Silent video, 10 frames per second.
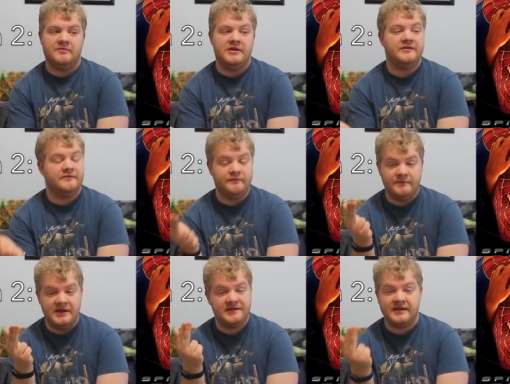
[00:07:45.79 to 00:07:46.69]

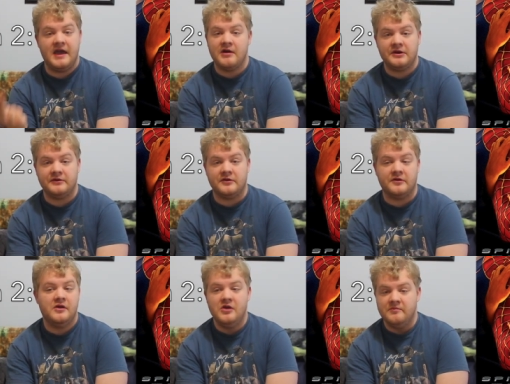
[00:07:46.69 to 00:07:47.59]
His
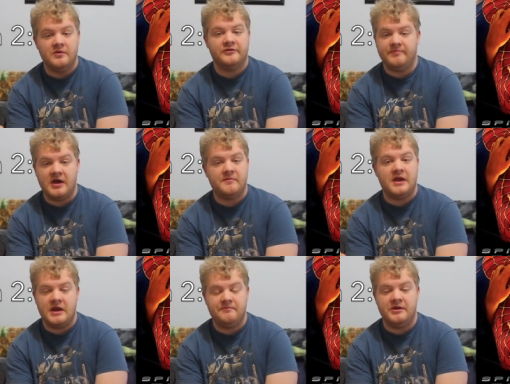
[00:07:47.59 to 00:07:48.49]
character, both
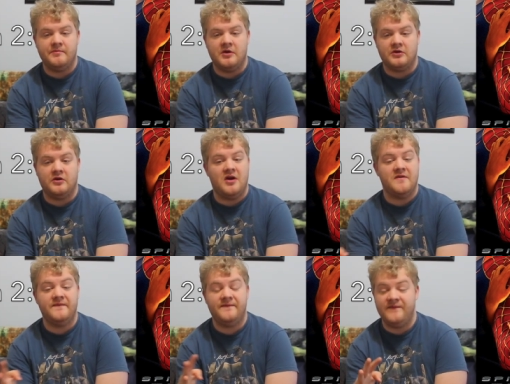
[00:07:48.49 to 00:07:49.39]
Spider-Man and Peter Parker,
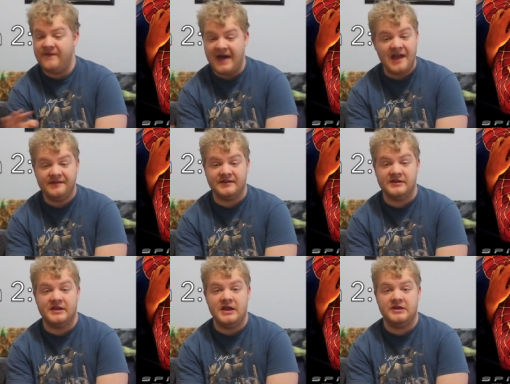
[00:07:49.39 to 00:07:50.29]
are vastly
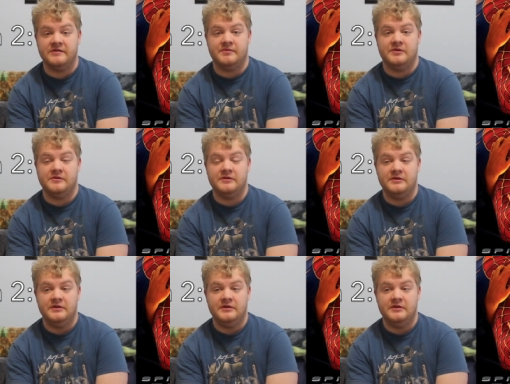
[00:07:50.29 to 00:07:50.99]
likable.